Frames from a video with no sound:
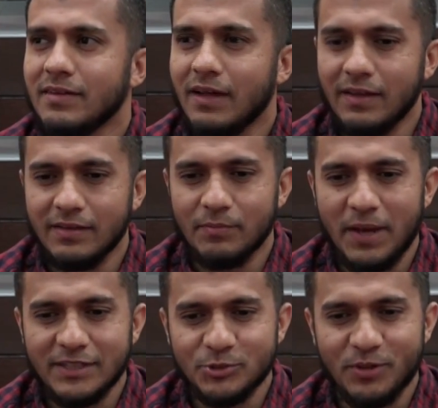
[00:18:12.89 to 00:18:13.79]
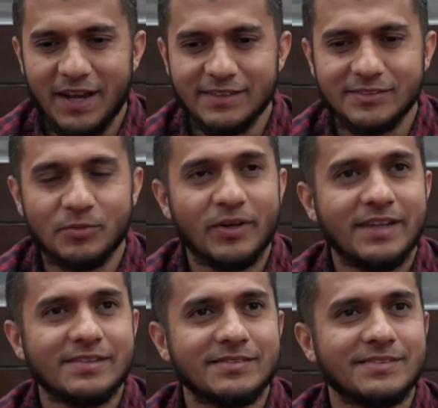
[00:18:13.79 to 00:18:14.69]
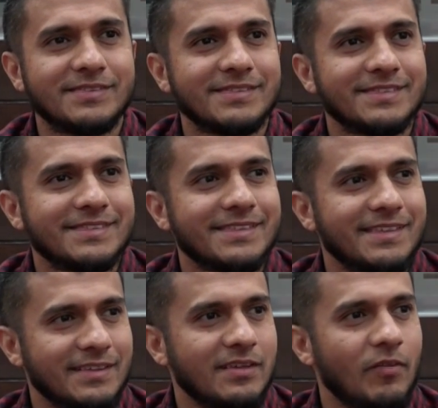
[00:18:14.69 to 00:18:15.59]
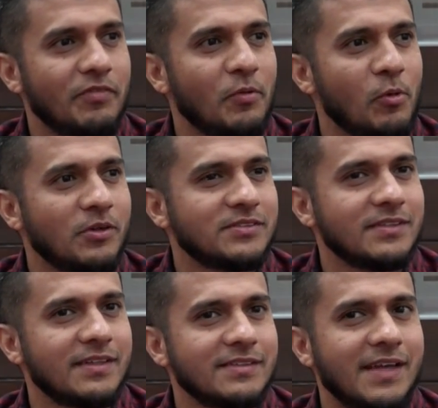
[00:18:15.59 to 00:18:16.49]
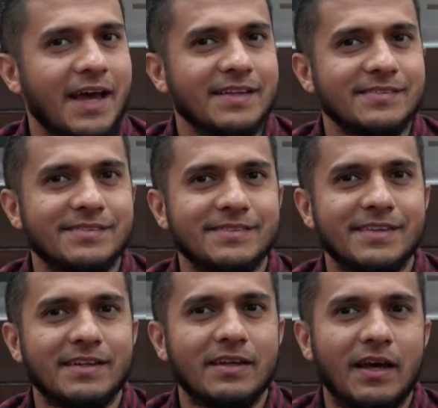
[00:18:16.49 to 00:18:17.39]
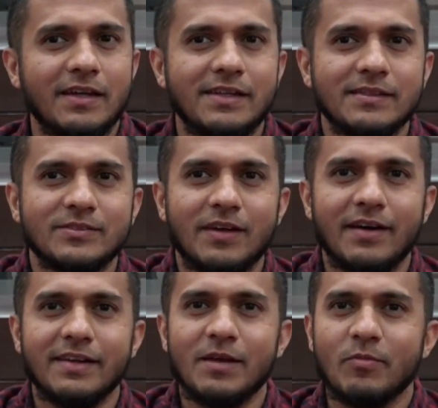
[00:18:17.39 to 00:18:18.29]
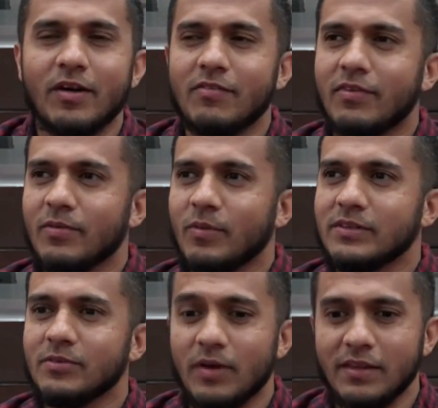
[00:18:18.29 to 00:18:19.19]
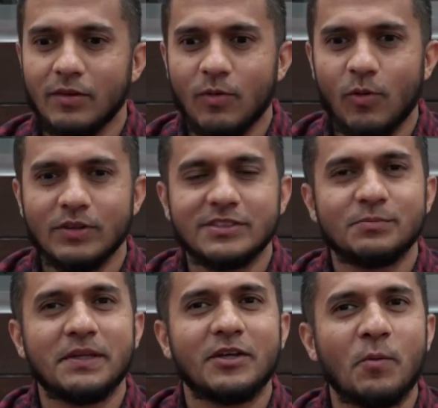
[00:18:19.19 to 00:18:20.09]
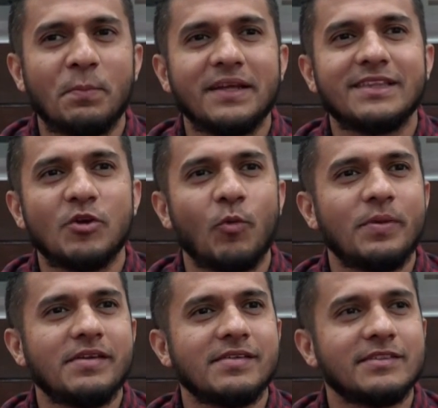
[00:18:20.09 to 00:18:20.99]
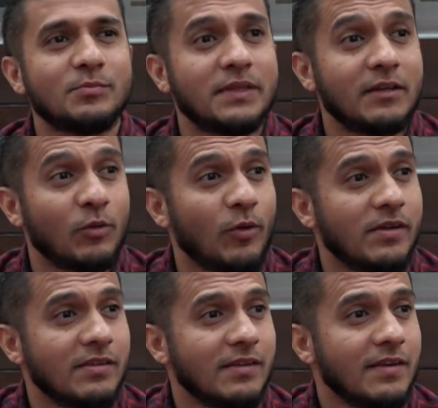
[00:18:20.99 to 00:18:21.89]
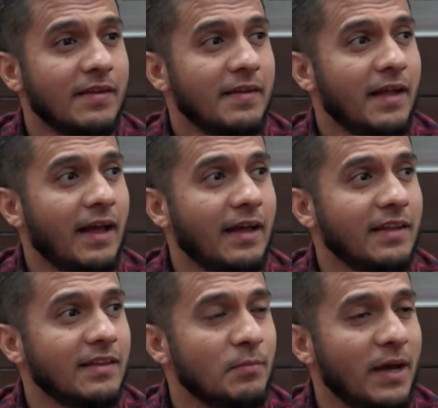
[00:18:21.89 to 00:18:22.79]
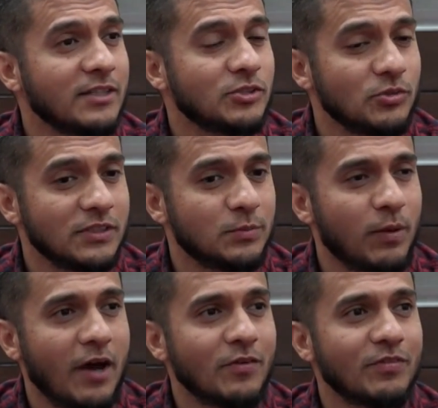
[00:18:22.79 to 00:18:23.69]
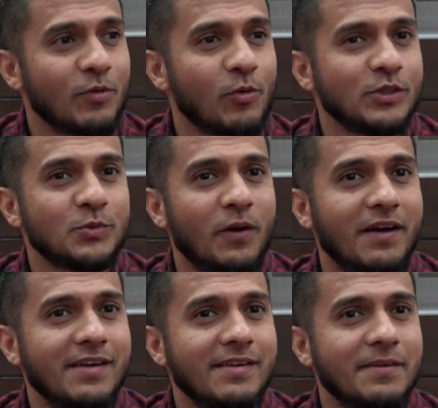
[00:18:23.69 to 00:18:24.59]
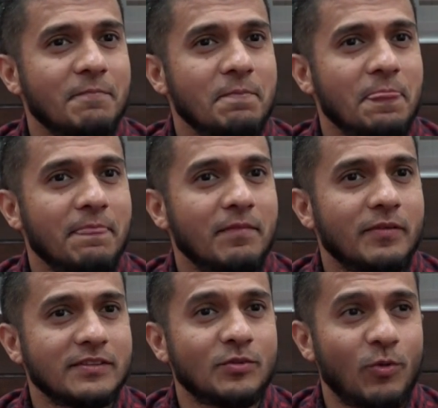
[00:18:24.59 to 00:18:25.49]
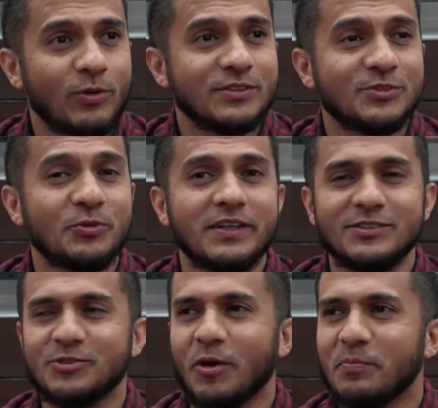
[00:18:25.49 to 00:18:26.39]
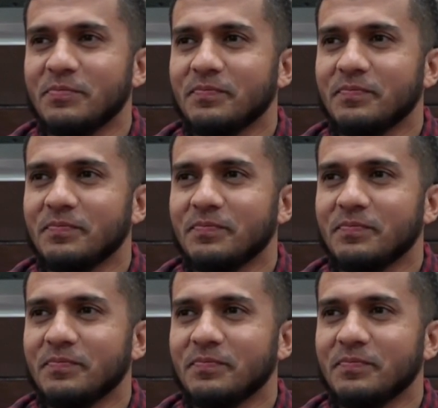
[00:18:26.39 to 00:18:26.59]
And the master has the reins of the horse in his hands, and he is guiding him wherever he wants to go. And the horse is being completely obedient, being loyal, and the master is proud of the horse. Why? Because the horse is doing its job.